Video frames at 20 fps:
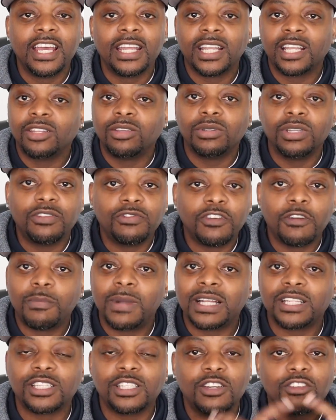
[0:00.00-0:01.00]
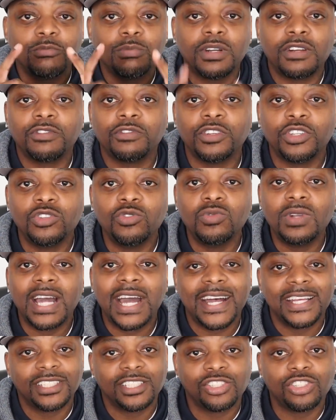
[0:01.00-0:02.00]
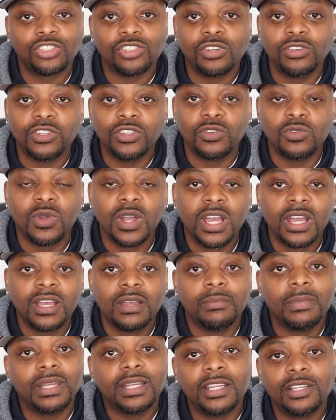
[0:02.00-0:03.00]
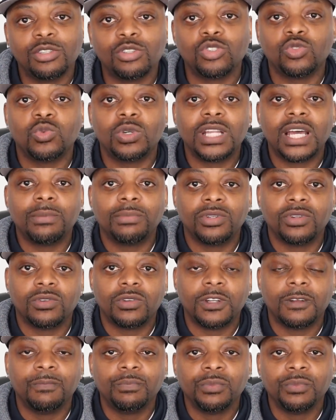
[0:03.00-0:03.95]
not only for myself, but for you guys, and show you, man, this is what I'm doing.